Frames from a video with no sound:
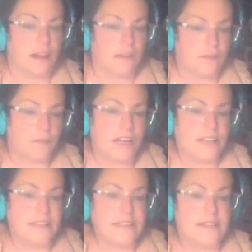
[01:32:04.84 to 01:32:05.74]
loved
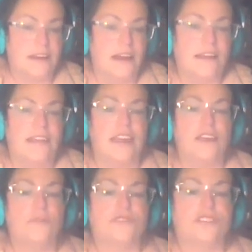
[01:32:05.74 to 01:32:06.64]
ones, they
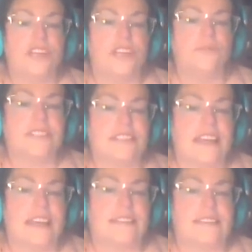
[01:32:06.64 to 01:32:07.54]
usually use
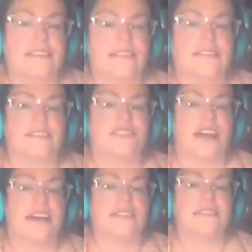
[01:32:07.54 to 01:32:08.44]
dates such
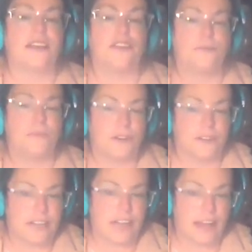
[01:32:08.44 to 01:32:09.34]
as their
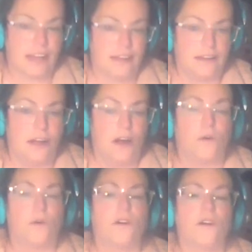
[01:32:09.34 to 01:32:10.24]
birthday
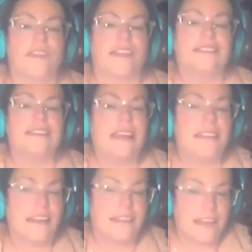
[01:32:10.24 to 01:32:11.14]
or the day
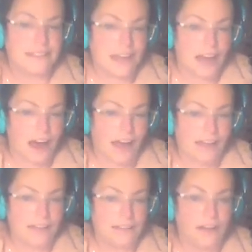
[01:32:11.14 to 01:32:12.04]
that they
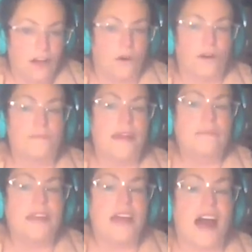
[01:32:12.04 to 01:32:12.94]
died, or
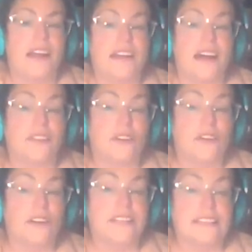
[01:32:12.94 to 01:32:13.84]
maybe
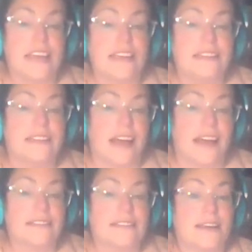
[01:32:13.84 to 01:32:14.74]
another date
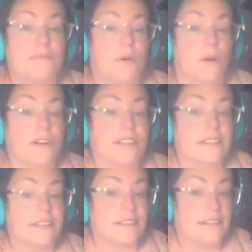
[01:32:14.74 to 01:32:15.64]
that's
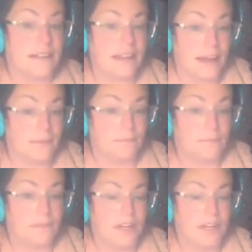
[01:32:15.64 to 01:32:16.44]
important to them.